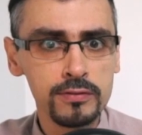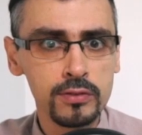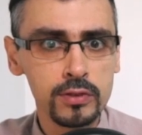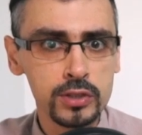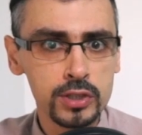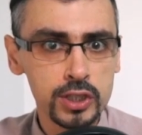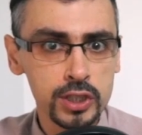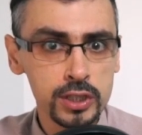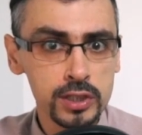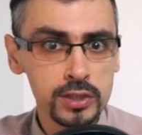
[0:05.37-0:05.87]
for
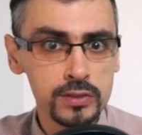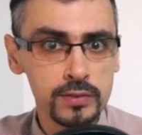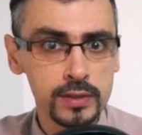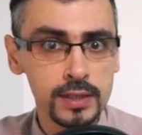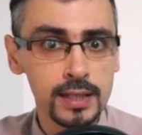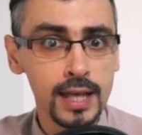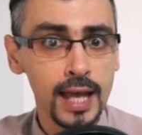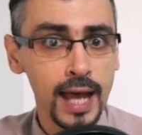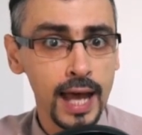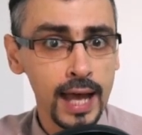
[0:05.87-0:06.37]

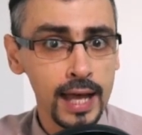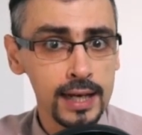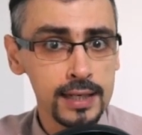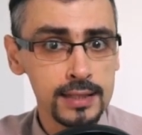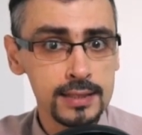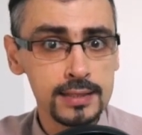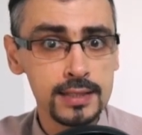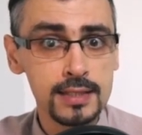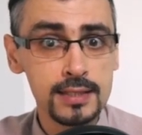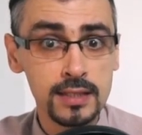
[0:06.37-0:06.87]
children,
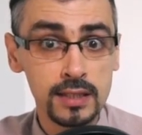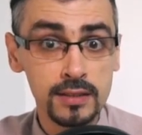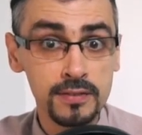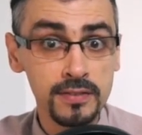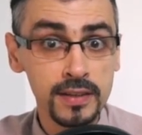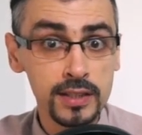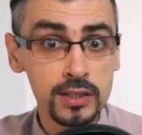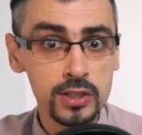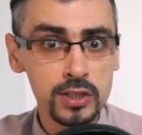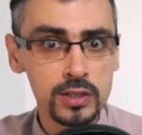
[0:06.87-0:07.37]
Alice's
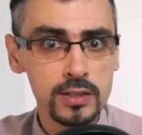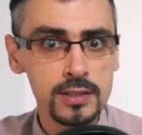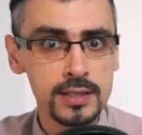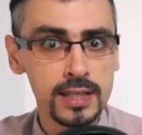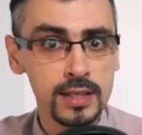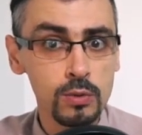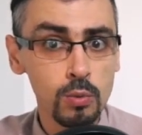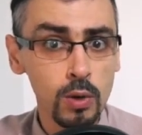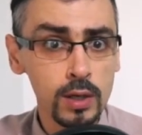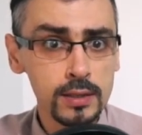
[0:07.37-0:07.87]
Adventures
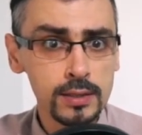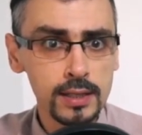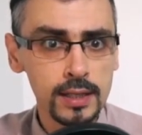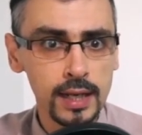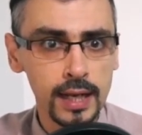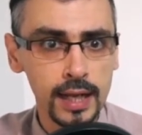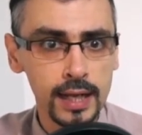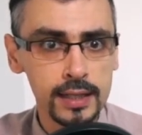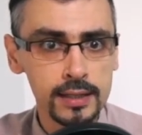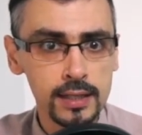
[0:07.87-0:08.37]
in
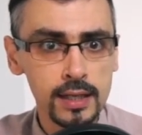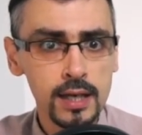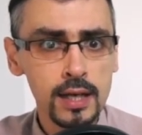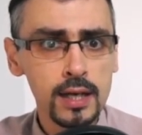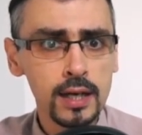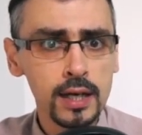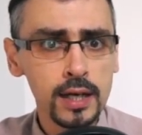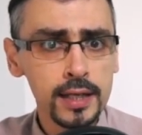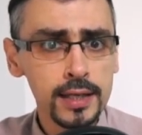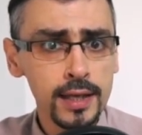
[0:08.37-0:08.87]
Wonderland,
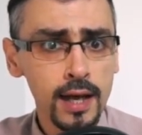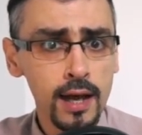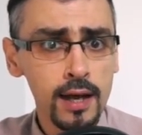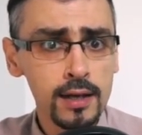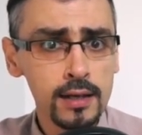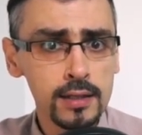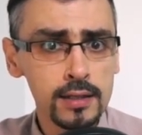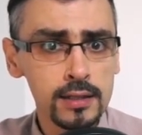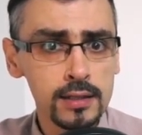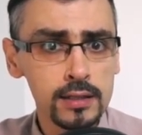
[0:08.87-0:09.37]
a
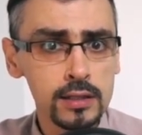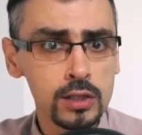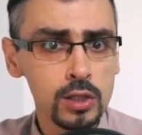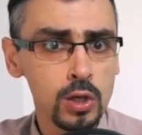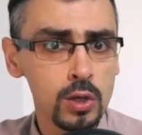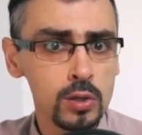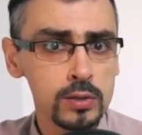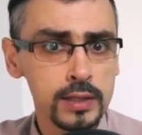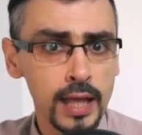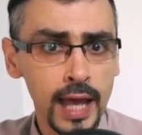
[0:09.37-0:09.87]
young girl
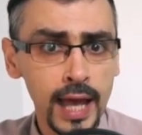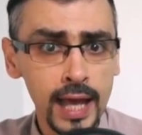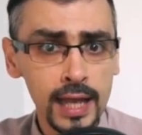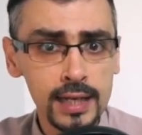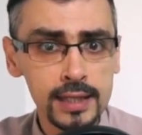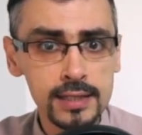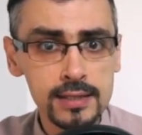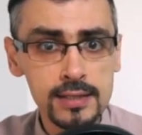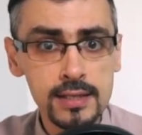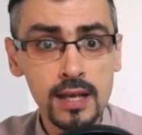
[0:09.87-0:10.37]
called
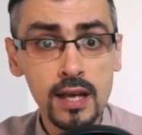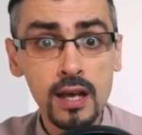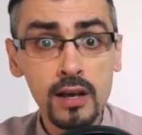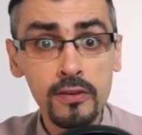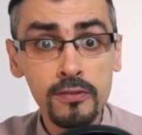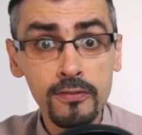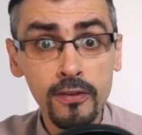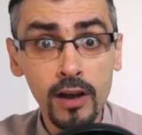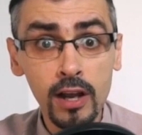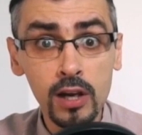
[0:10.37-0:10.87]
Alice
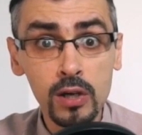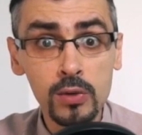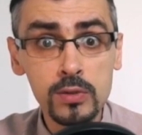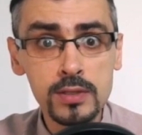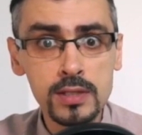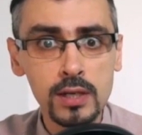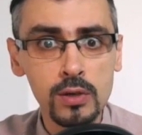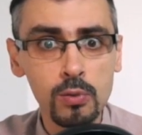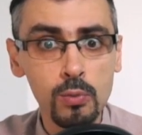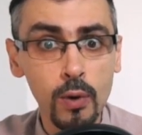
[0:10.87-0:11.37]

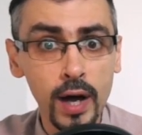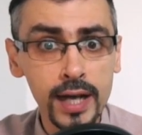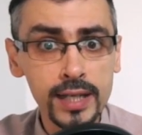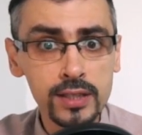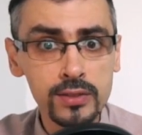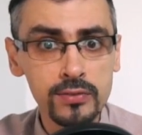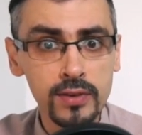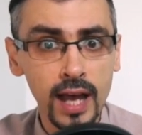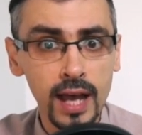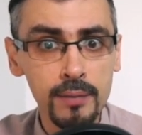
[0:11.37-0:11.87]
follows a
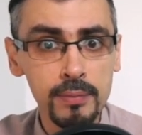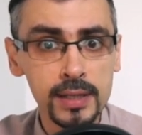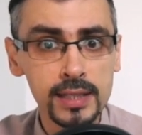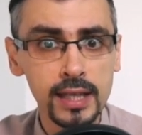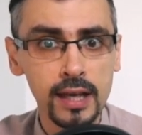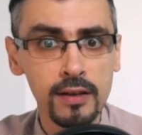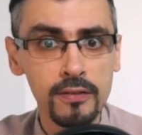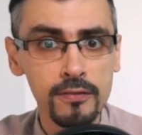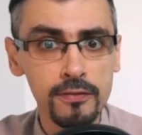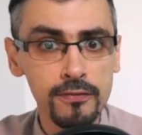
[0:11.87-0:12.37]
white rabbit
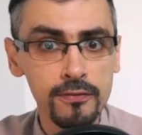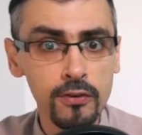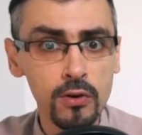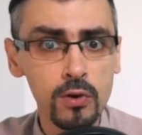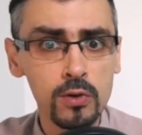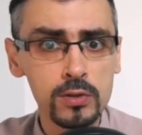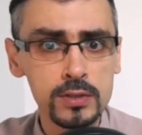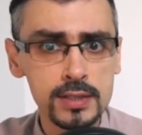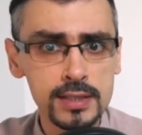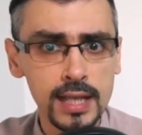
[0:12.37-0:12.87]
and
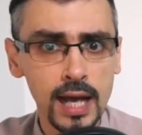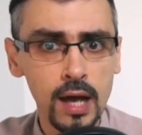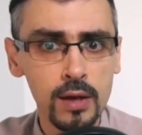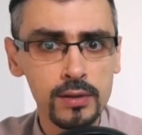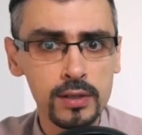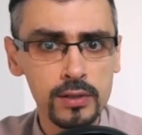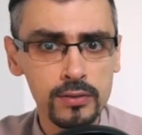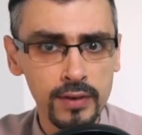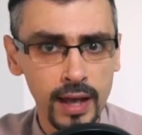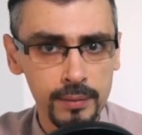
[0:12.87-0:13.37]
falls
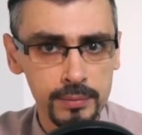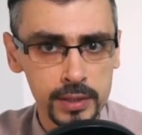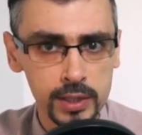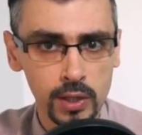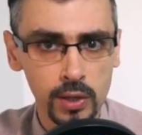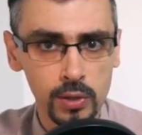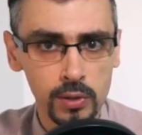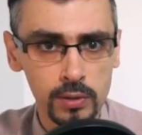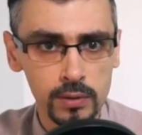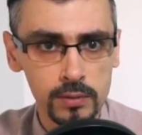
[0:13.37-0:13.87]
down a rabbit
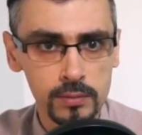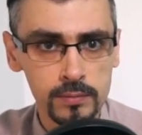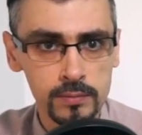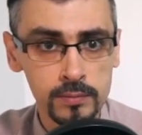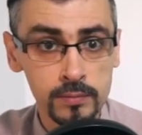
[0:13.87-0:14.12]
hole.